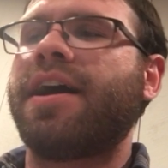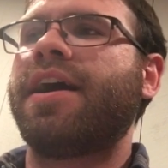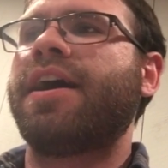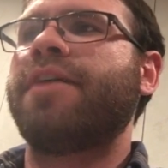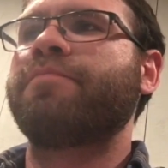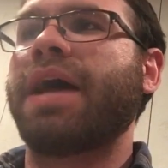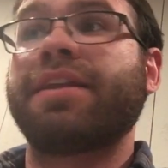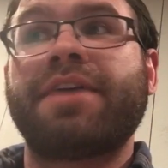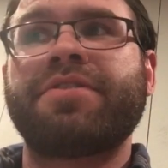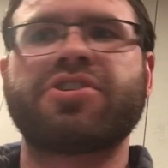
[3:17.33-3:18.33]

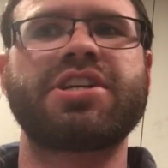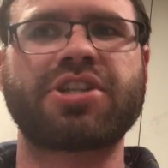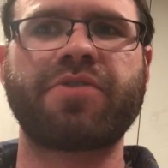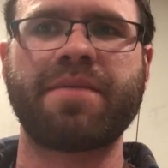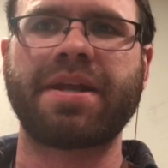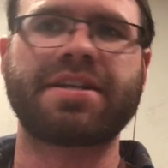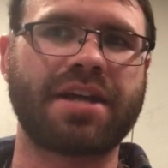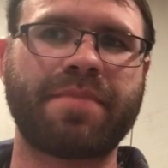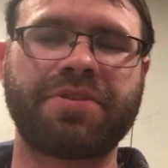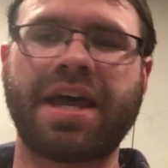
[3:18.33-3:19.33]
and there's disagreement
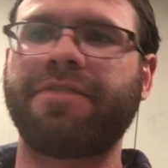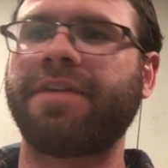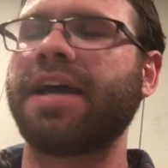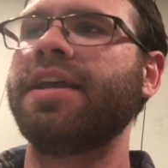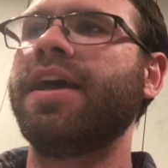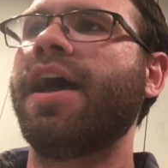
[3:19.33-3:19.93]
about that, right?